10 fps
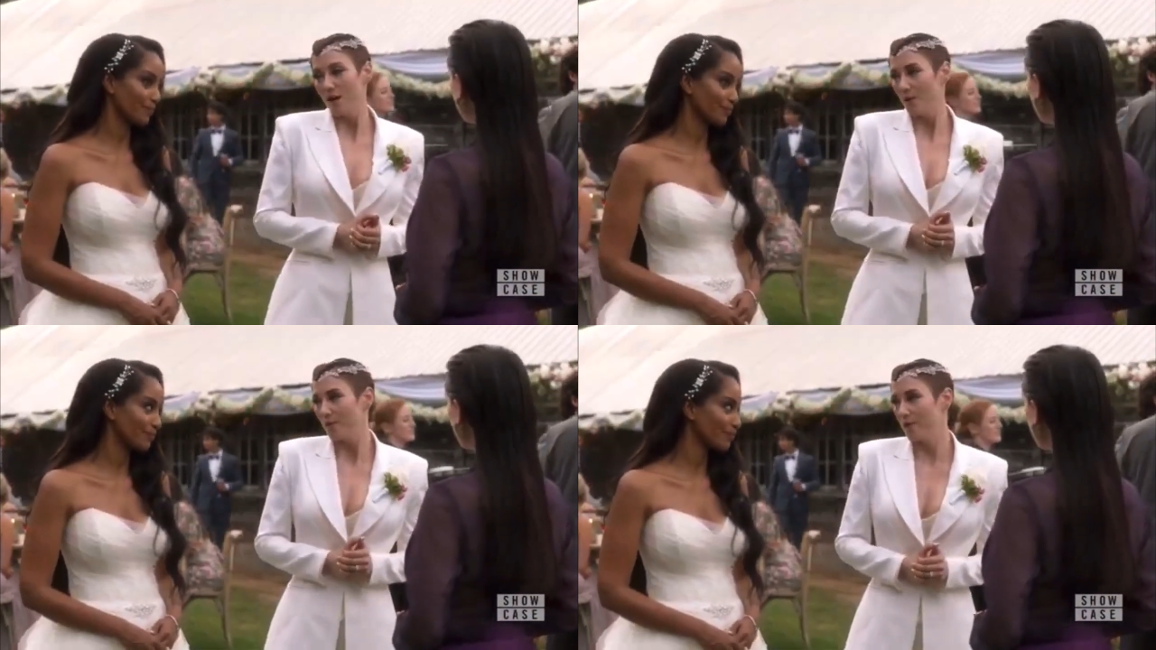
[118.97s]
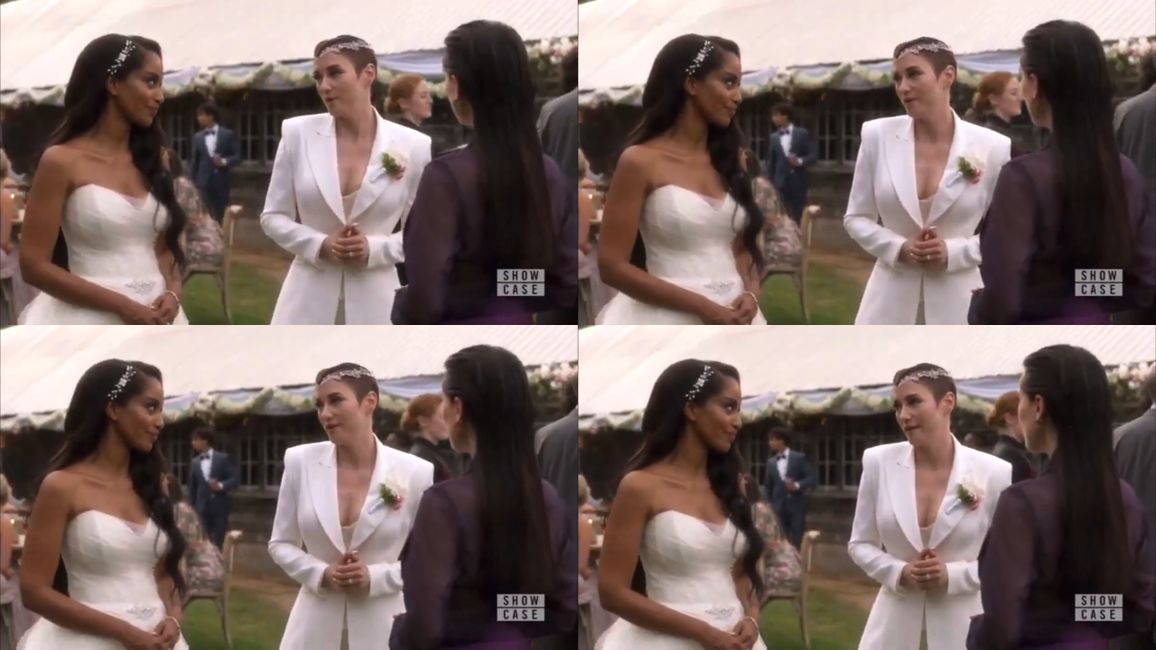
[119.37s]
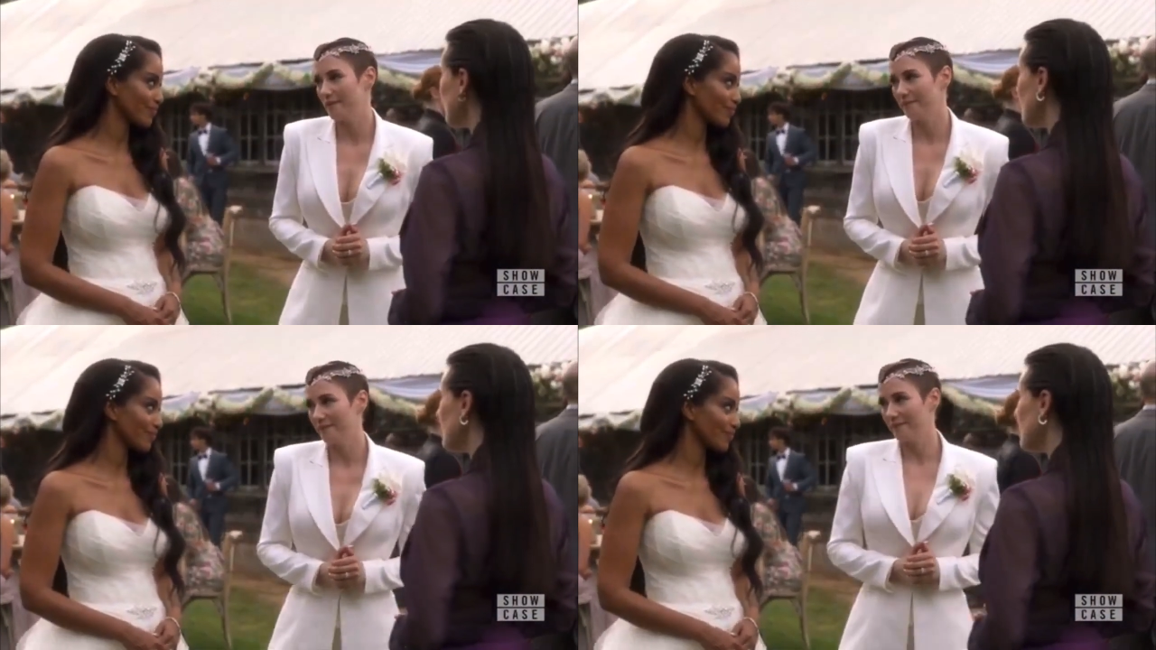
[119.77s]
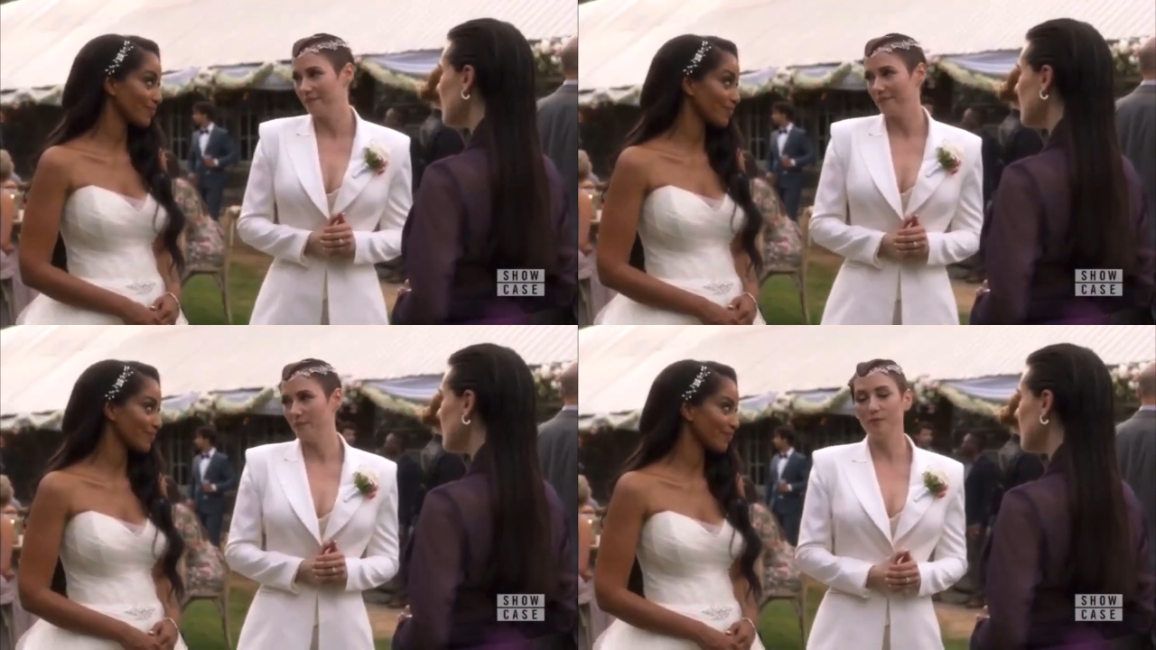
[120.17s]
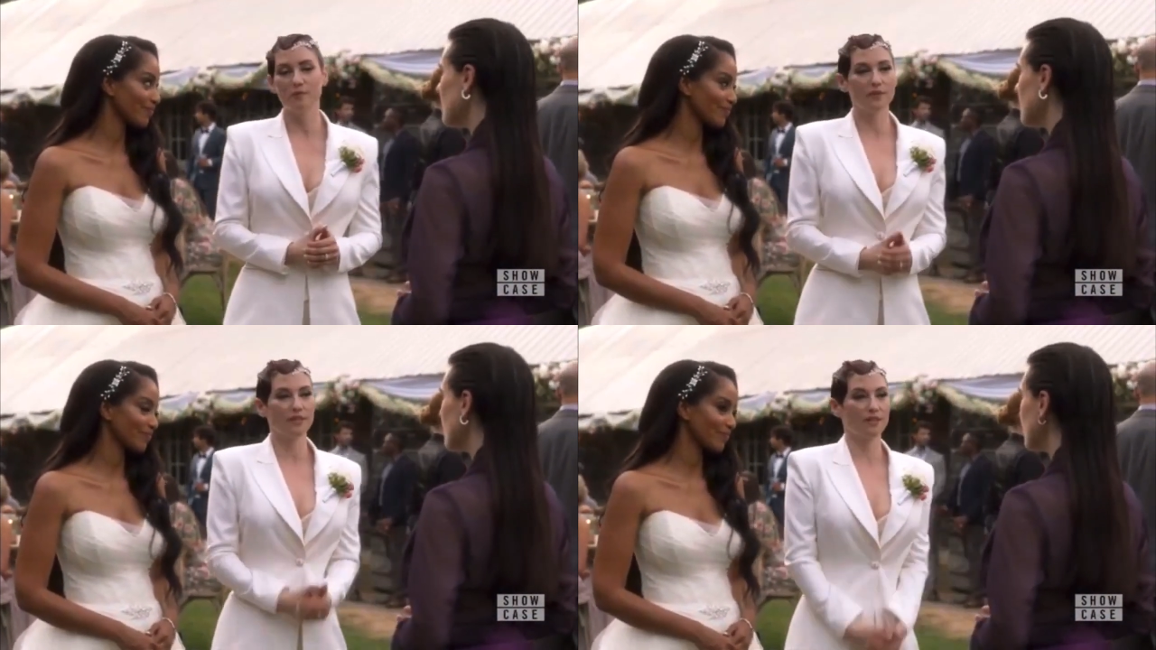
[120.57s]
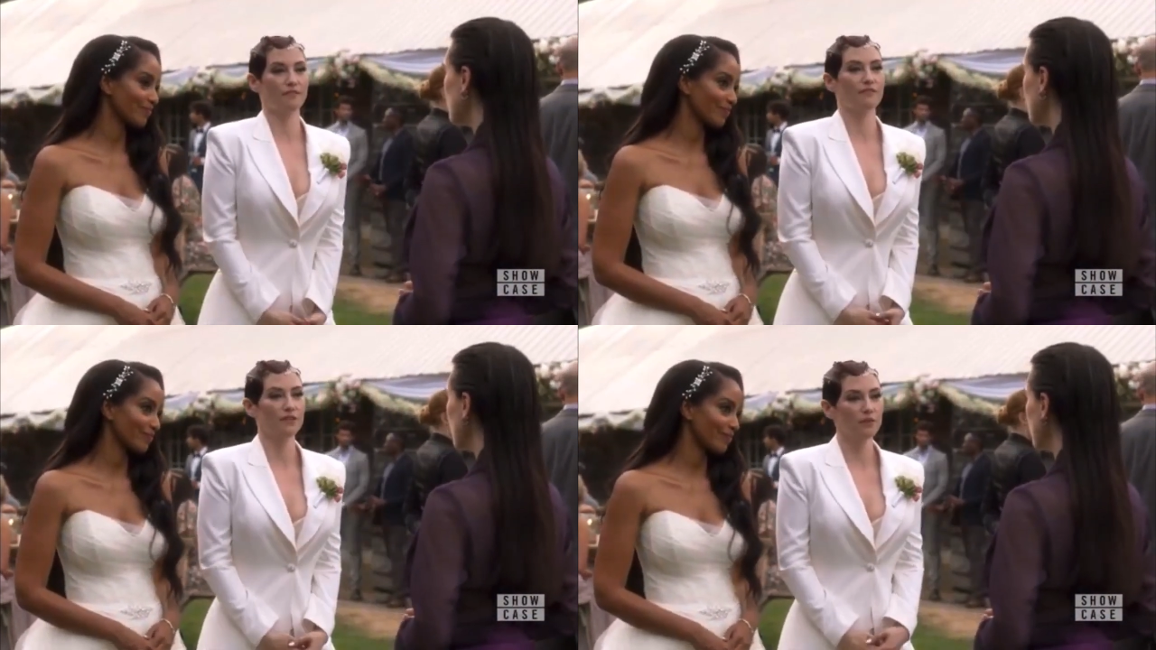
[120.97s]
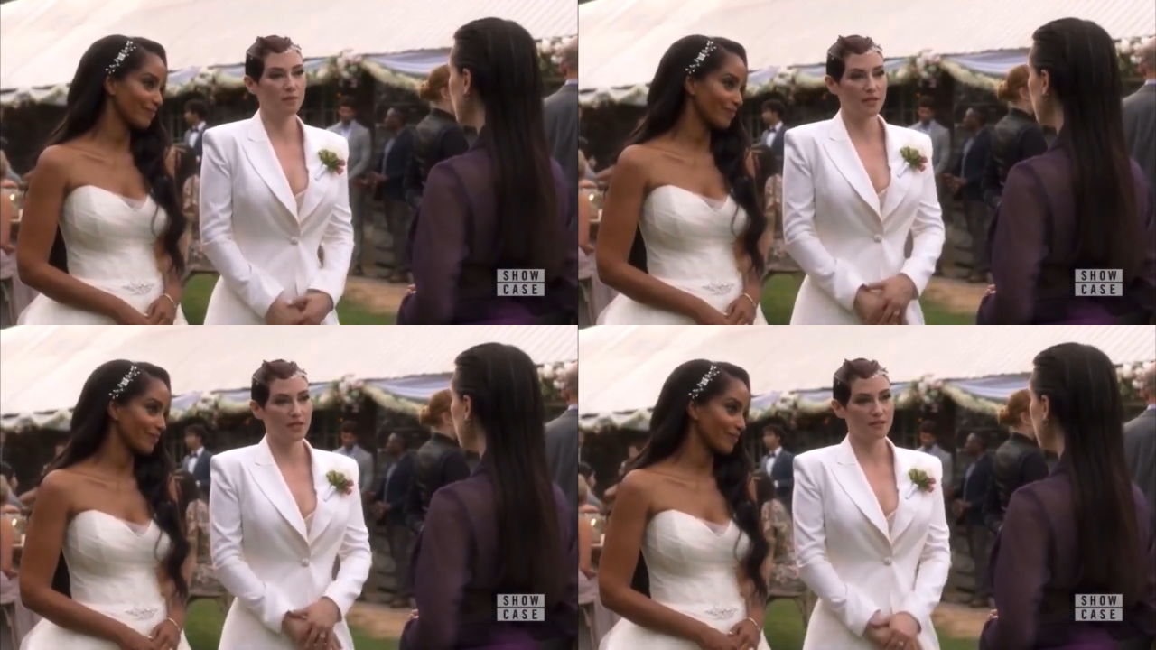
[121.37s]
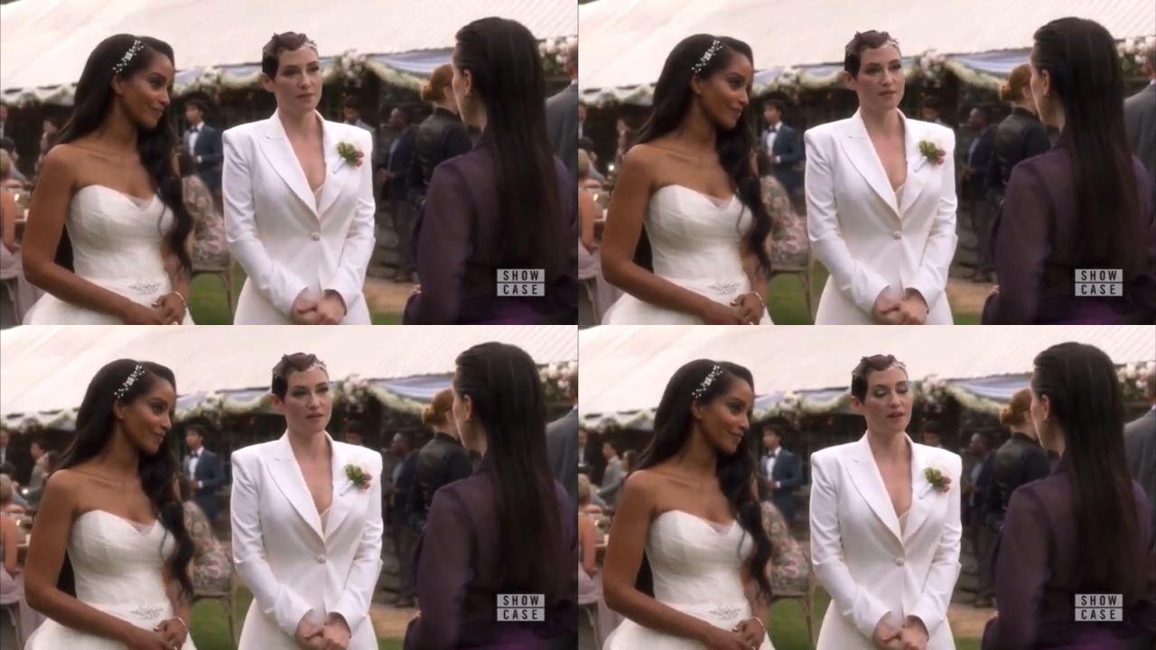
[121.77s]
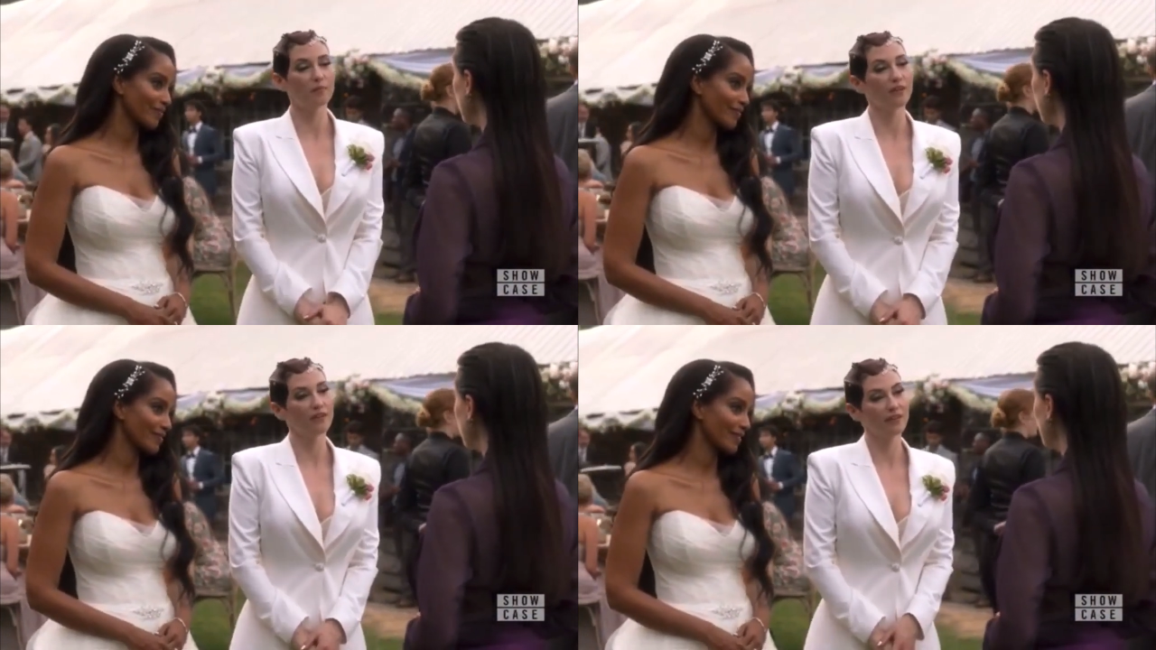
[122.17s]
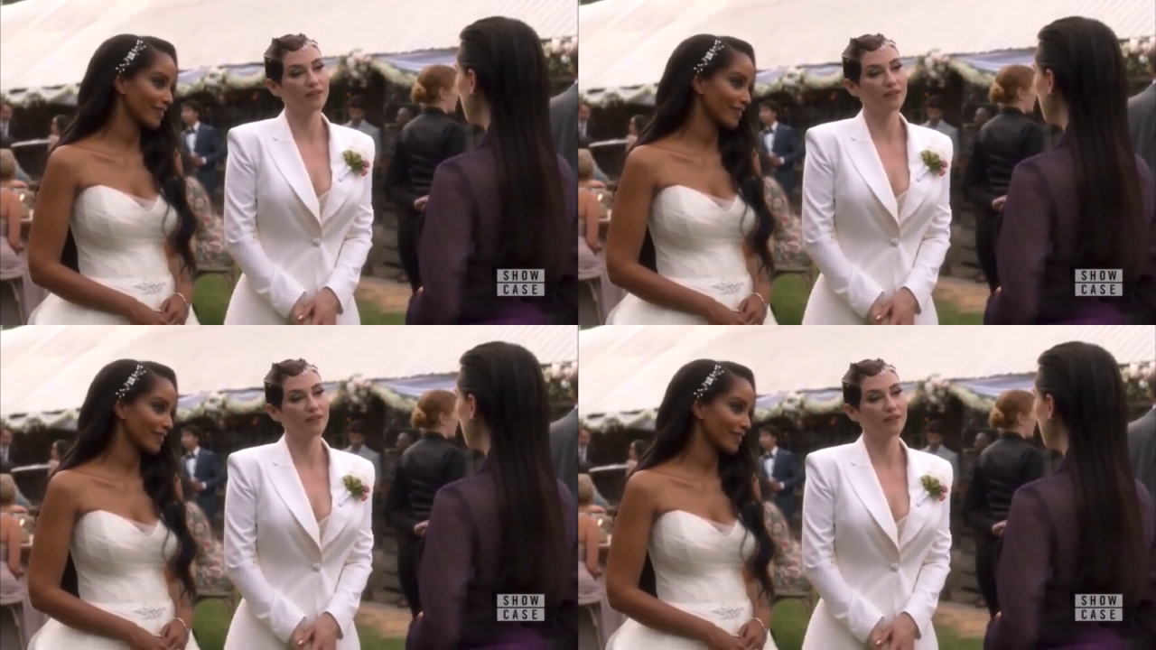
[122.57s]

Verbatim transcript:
Speaker 1: We would, um, we would really love for you to be Esme's godmother.